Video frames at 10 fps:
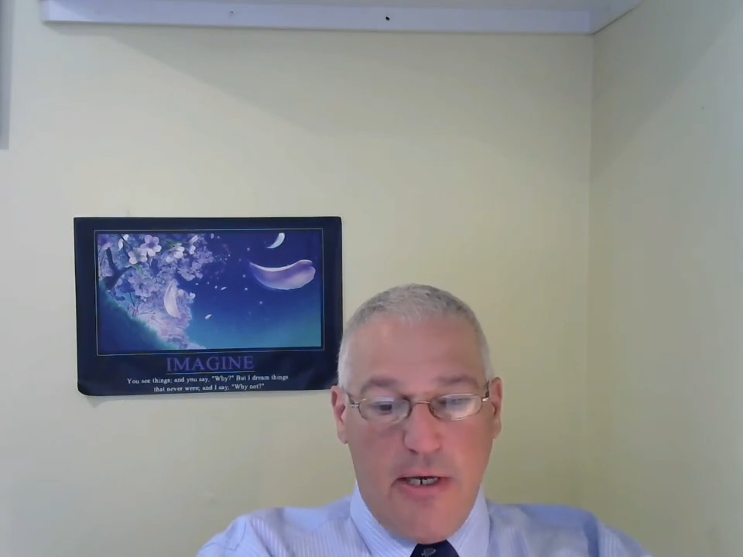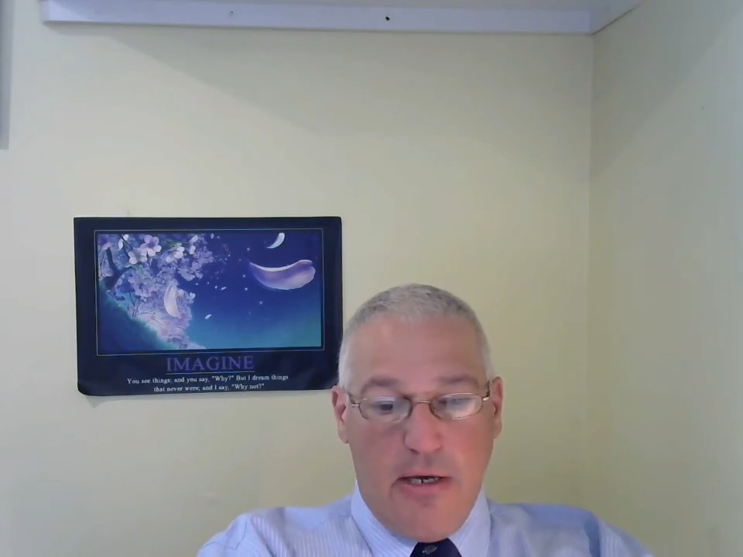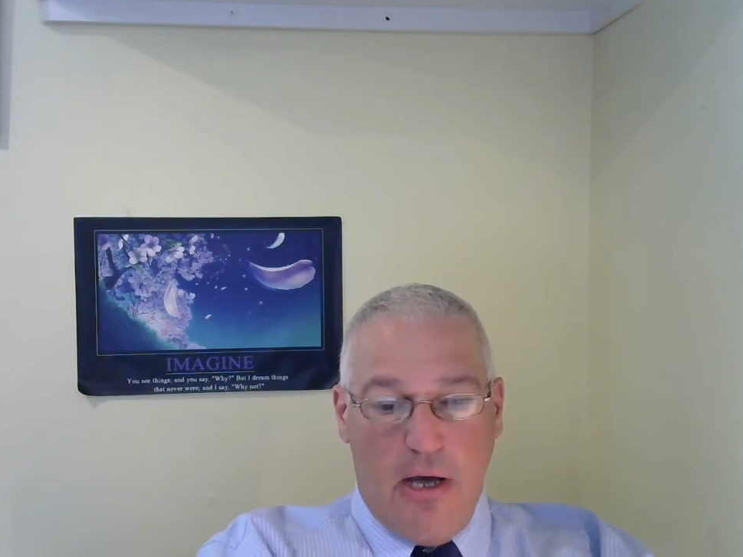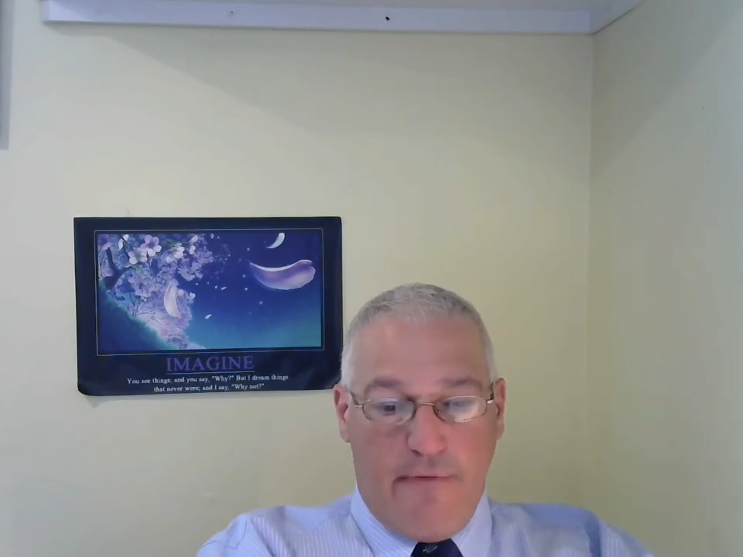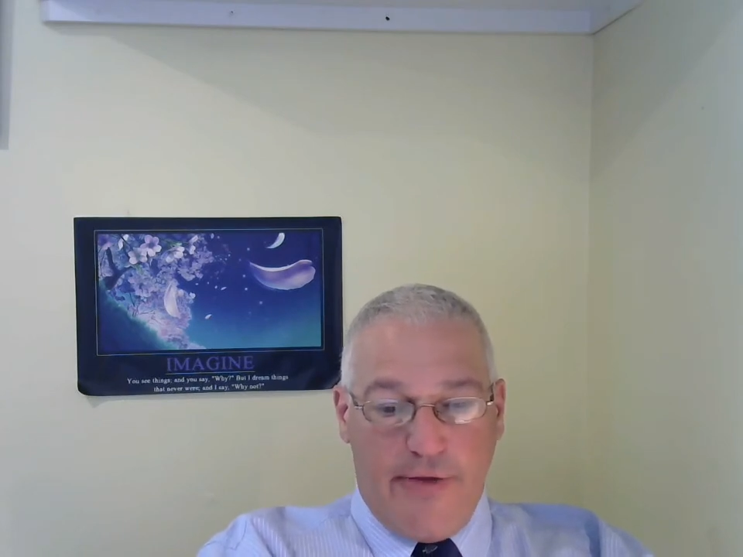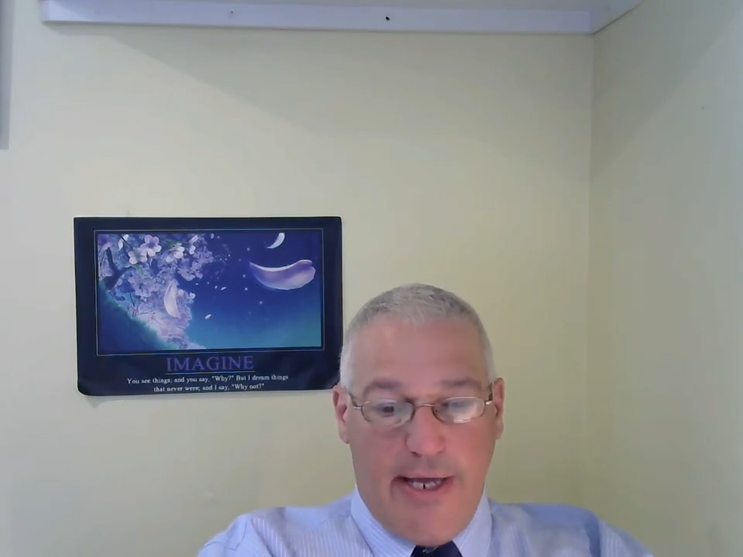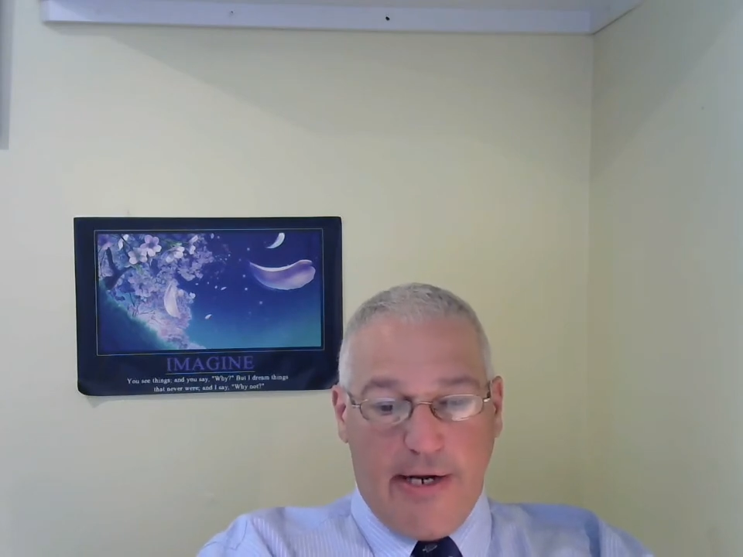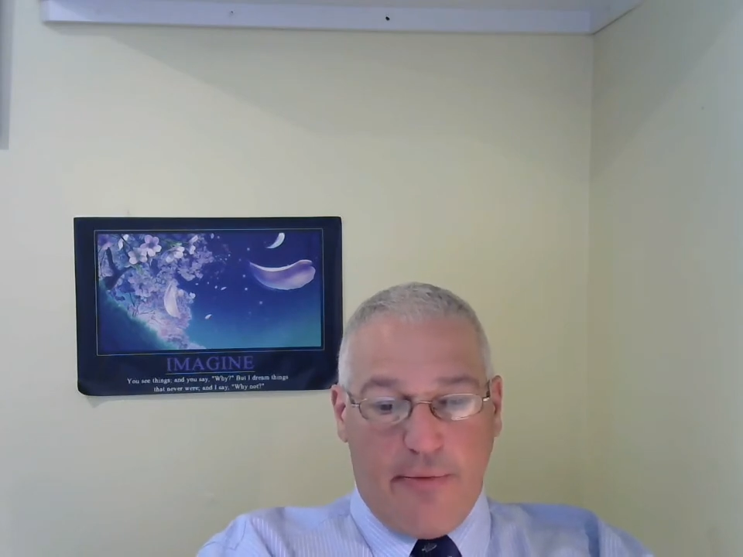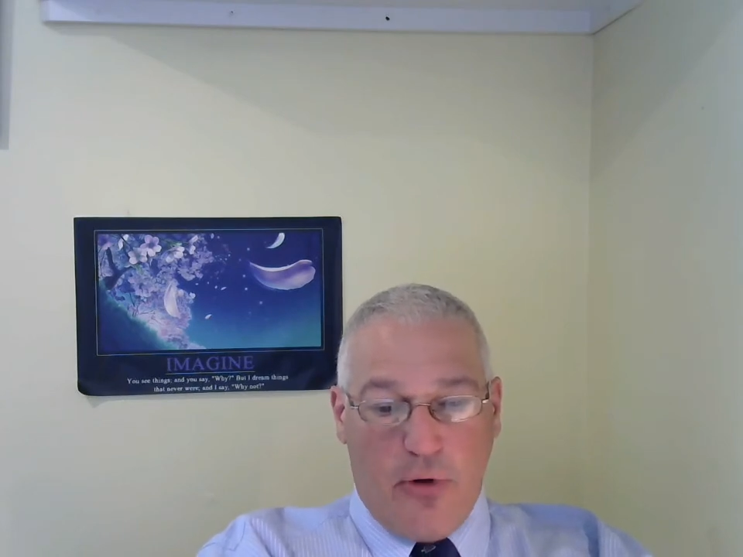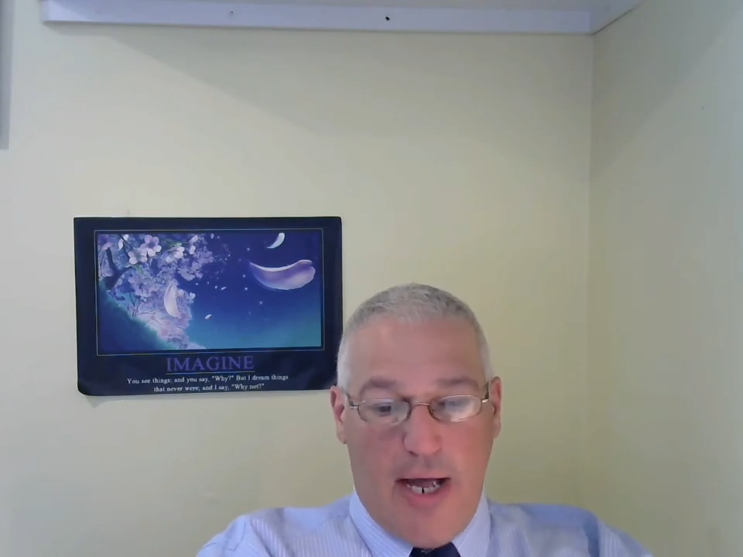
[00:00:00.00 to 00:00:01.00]
of the
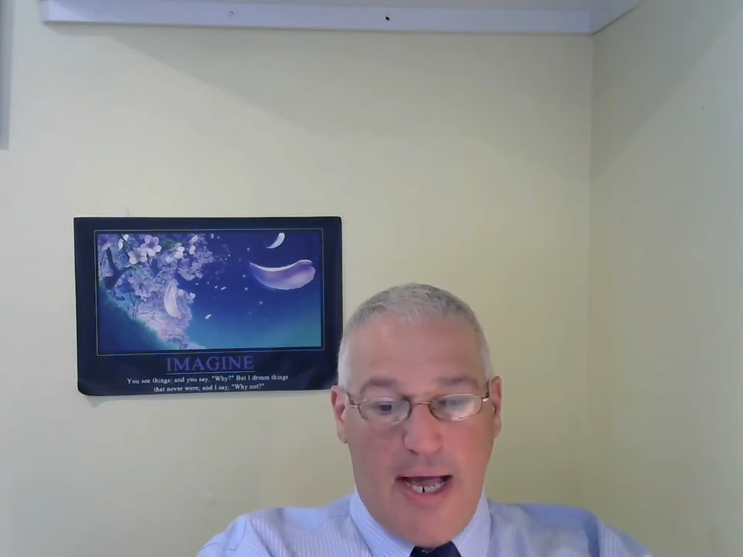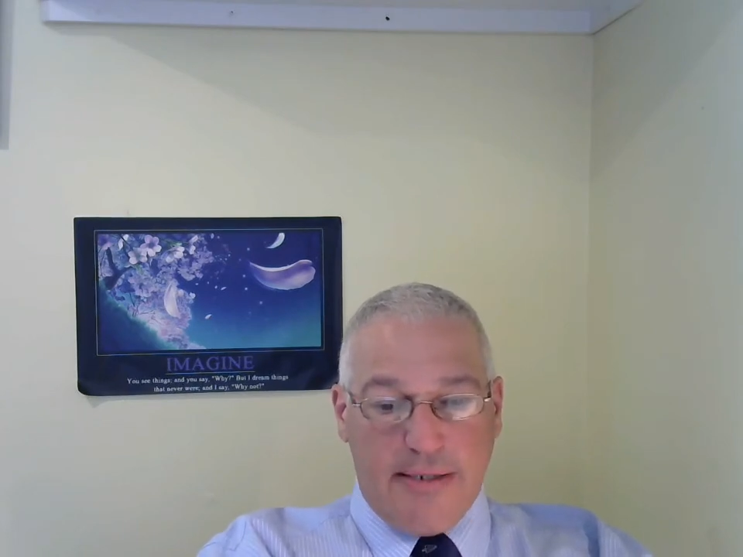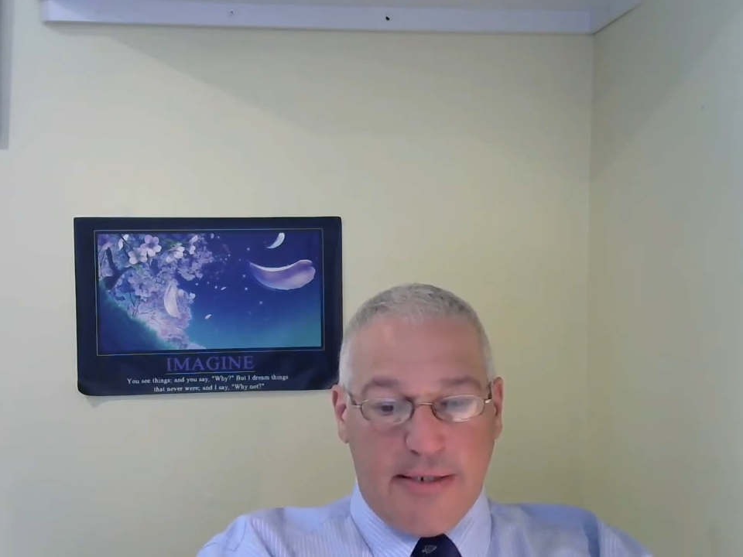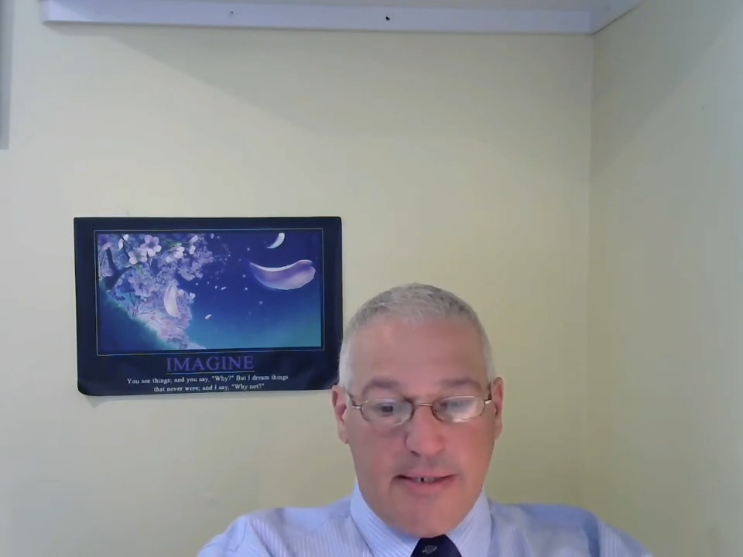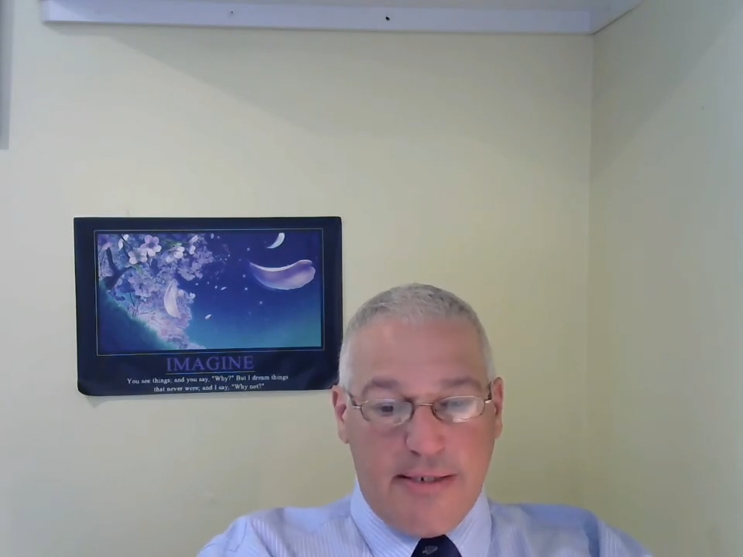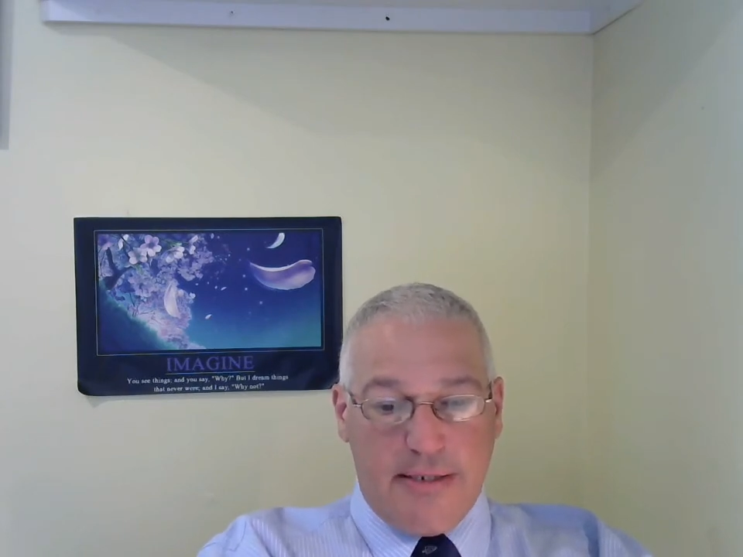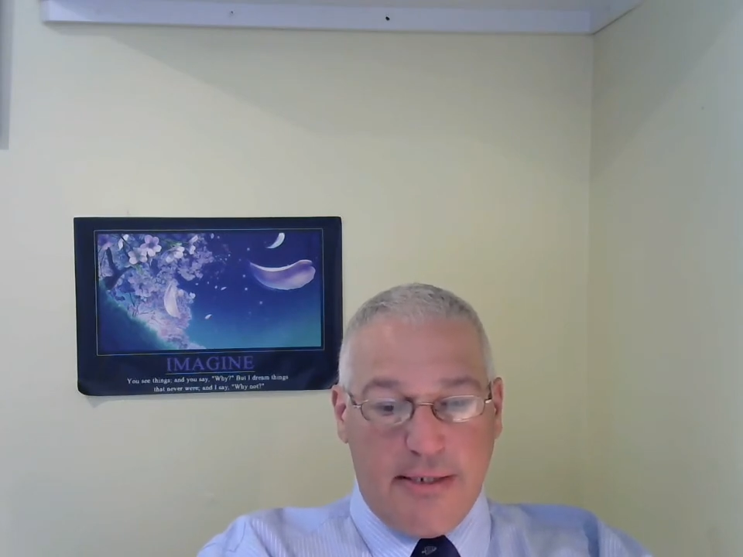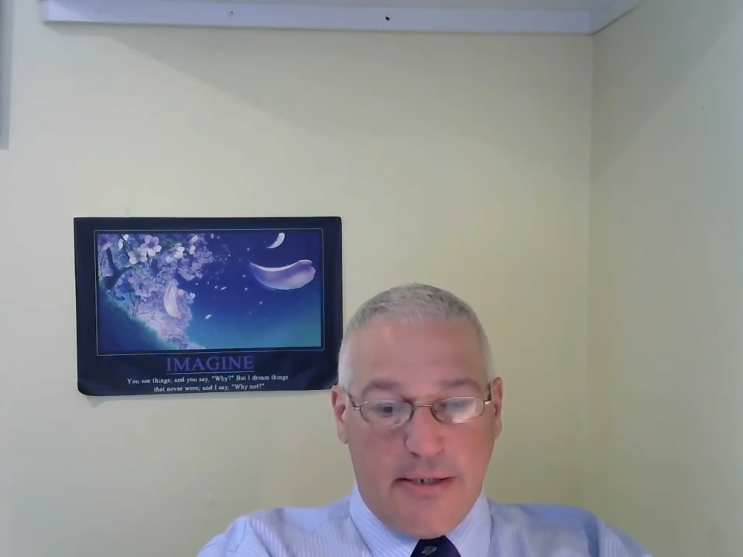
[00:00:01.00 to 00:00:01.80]
enterprise and assisting